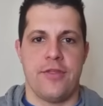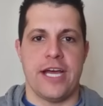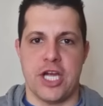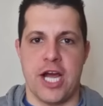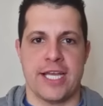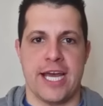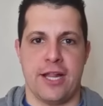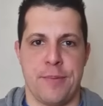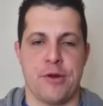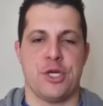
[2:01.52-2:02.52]
that John
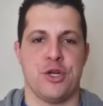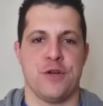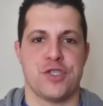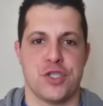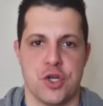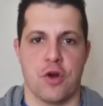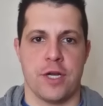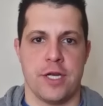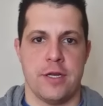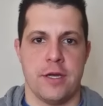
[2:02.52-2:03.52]
Calipari could have
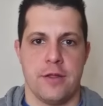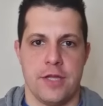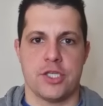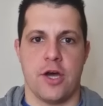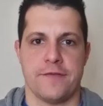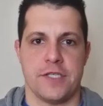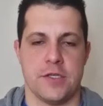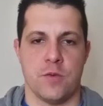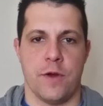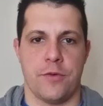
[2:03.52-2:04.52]
started this
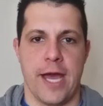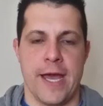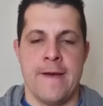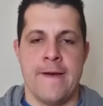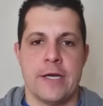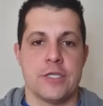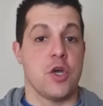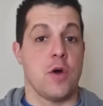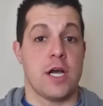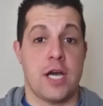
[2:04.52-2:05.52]
offseason with, okay?
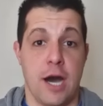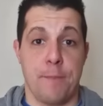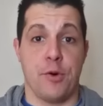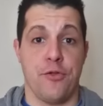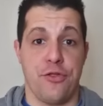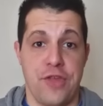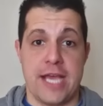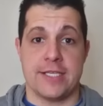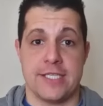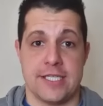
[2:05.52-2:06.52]
So a couple
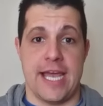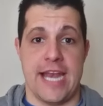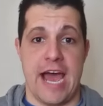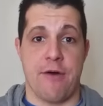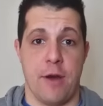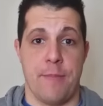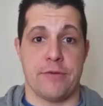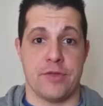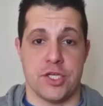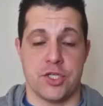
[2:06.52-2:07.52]
things stand out
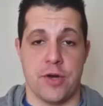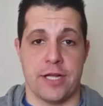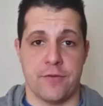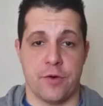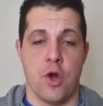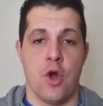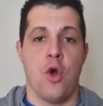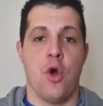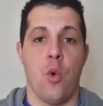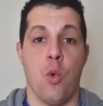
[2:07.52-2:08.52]
about this transfer.
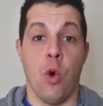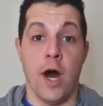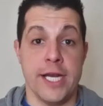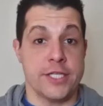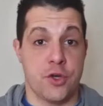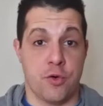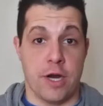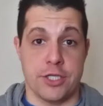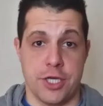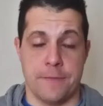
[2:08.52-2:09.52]
One, it's
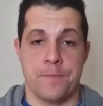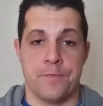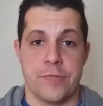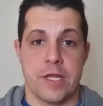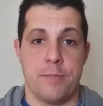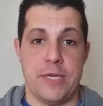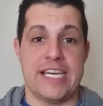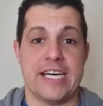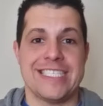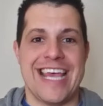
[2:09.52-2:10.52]
crushing
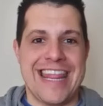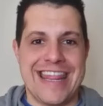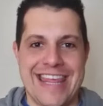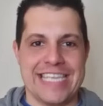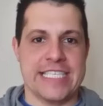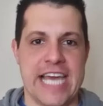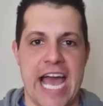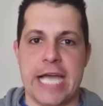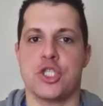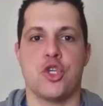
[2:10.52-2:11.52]
because this
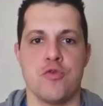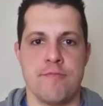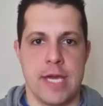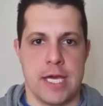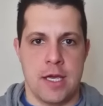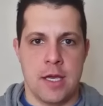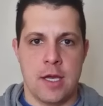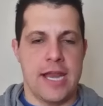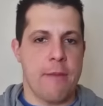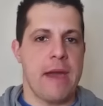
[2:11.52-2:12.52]
guy to me,
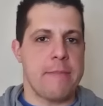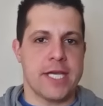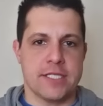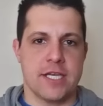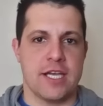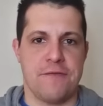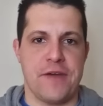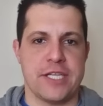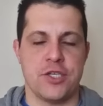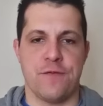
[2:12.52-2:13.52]
now maybe Kentucky
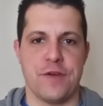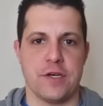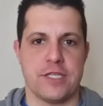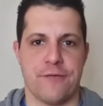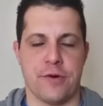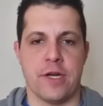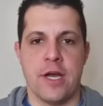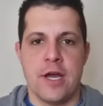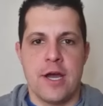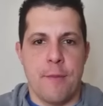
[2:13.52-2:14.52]
fans, you feel different,
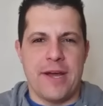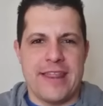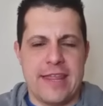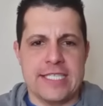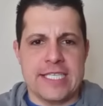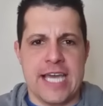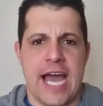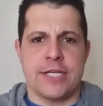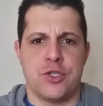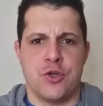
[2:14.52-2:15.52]
but this
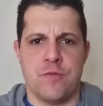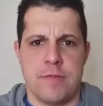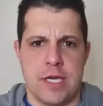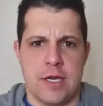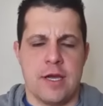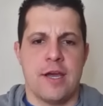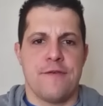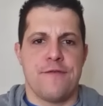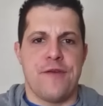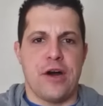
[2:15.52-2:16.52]
guy to me
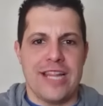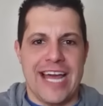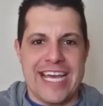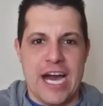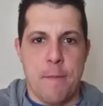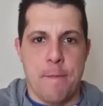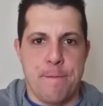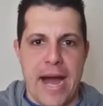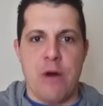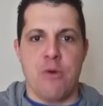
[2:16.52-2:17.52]
felt like
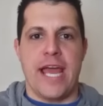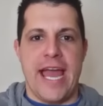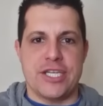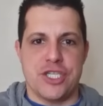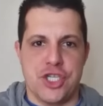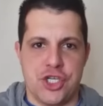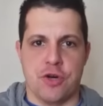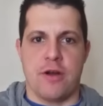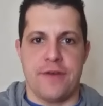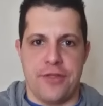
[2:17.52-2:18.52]
about as
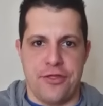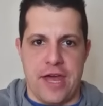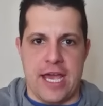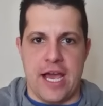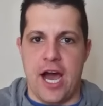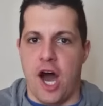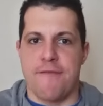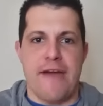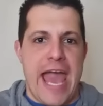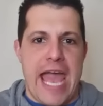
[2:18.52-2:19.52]
sure of a thing
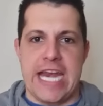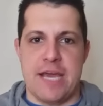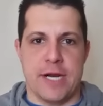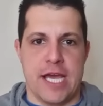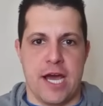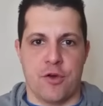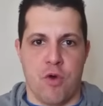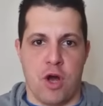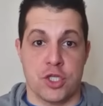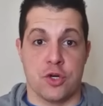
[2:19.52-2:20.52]
of anybody on the
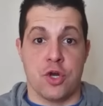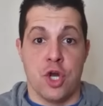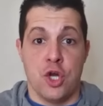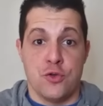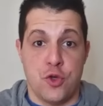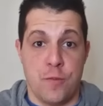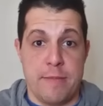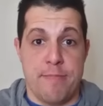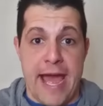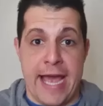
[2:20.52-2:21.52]
roster to
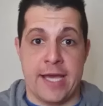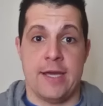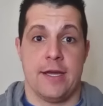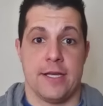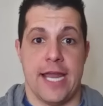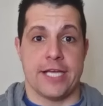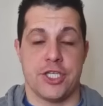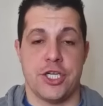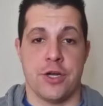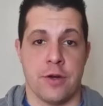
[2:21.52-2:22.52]
be back
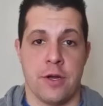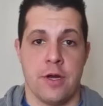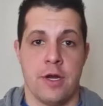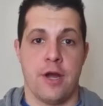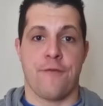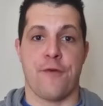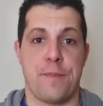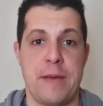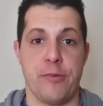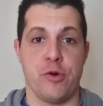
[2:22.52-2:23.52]
next year. For
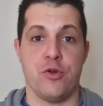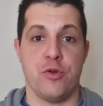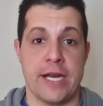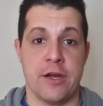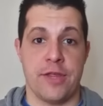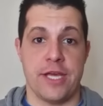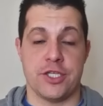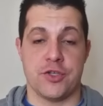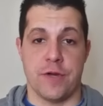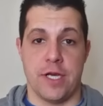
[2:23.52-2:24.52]
people who do not know the
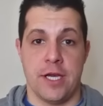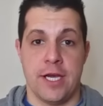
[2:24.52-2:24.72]
history,